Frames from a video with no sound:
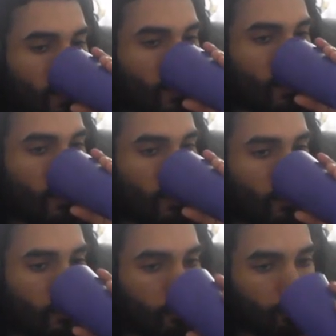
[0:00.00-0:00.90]
in
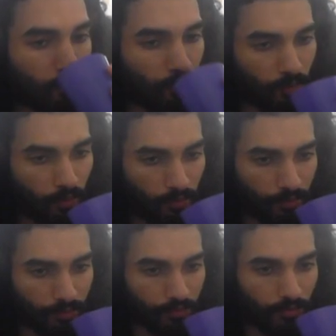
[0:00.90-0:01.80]
hindsight, has got
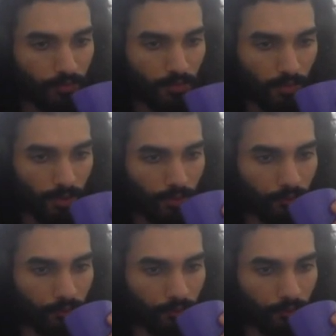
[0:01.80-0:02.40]
way too much fucking